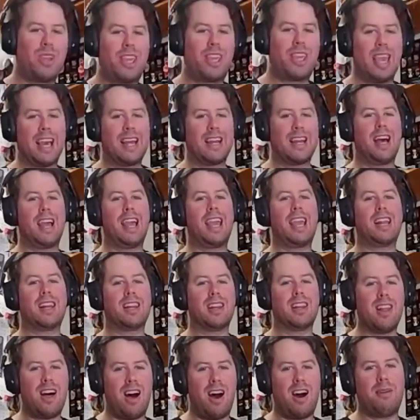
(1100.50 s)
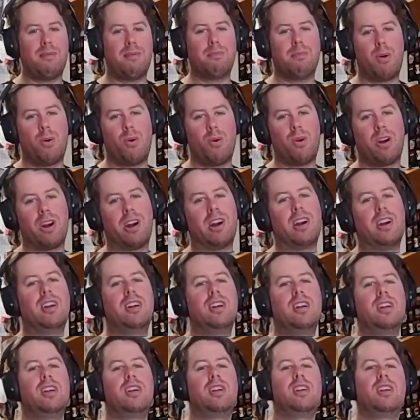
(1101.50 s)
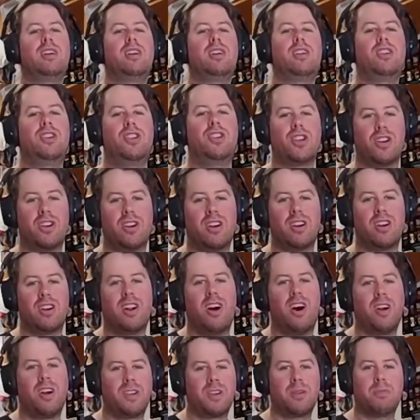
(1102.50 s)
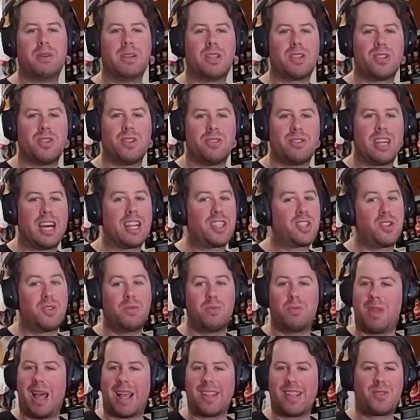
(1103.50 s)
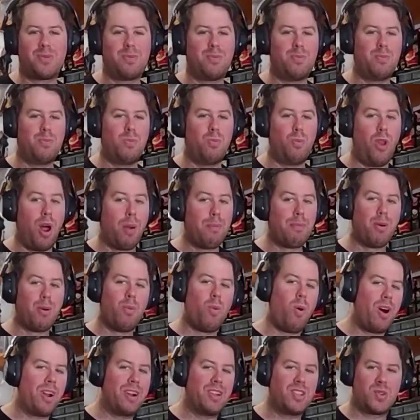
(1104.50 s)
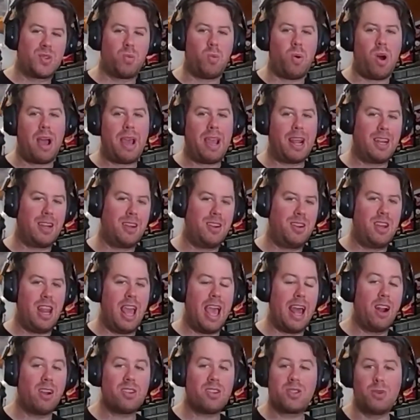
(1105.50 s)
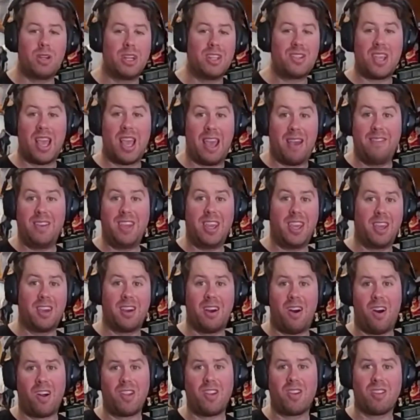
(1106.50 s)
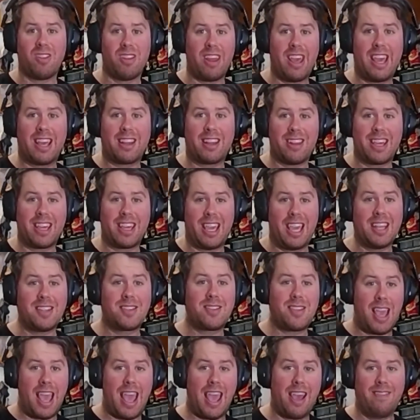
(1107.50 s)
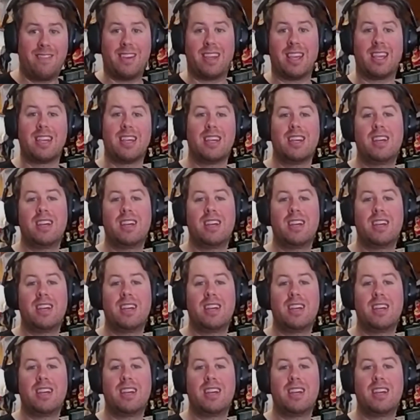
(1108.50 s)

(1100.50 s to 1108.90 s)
get a lot more dirt on your pistol. That's right. That's number one is why. And also, it's heavy on your leg. Like, it's heavy.